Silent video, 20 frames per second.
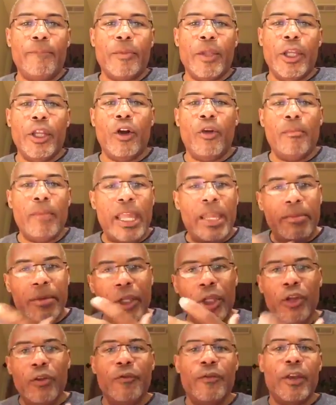You know,
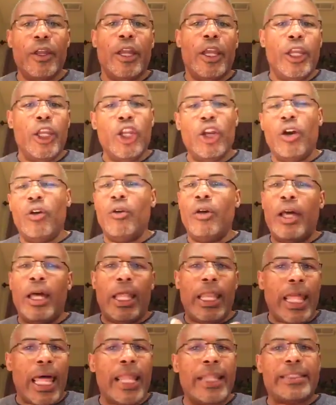maybe
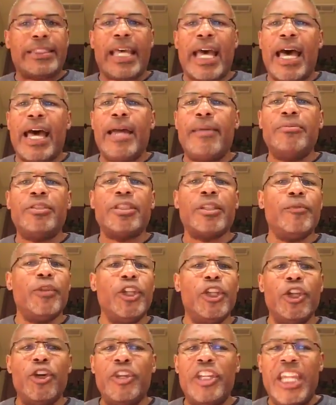a lot of times,
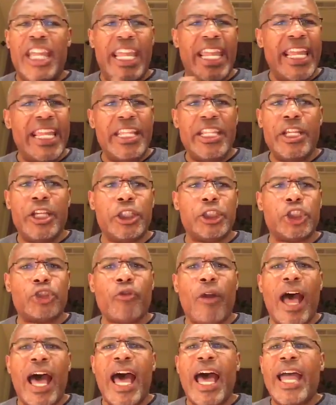you know, you're hitting your
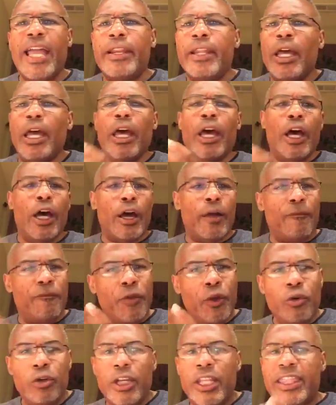stride, a
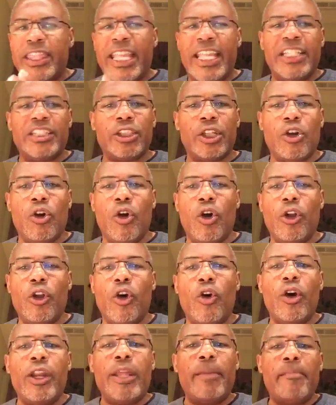few good things are going
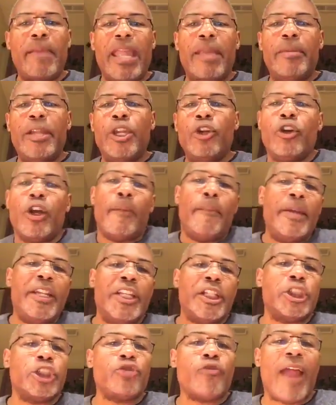on, and maybe you could be
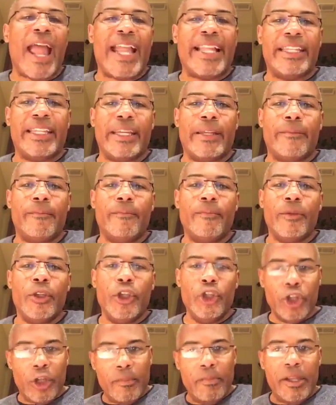distracted.
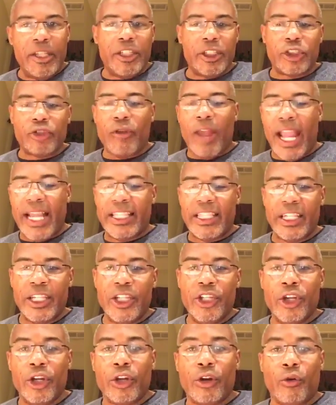You could be distracted
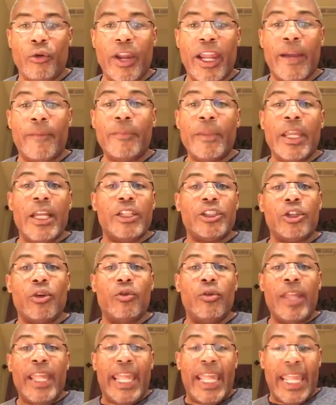in your career.
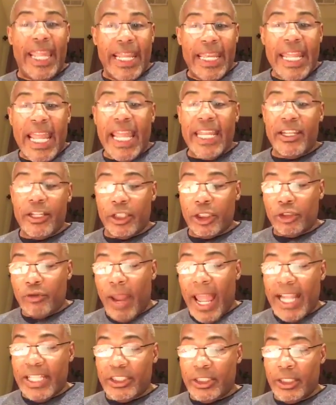So in that
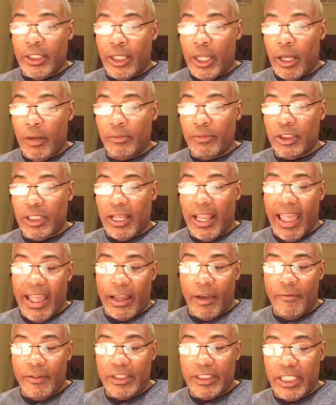distraction comes a lack
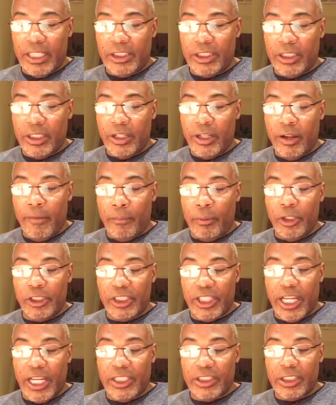of attention and
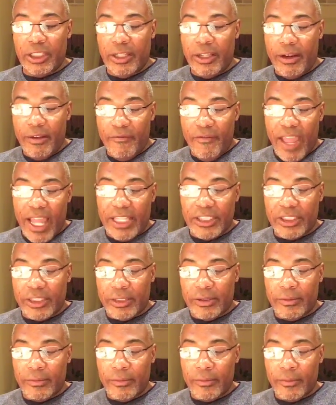appreciation and affection.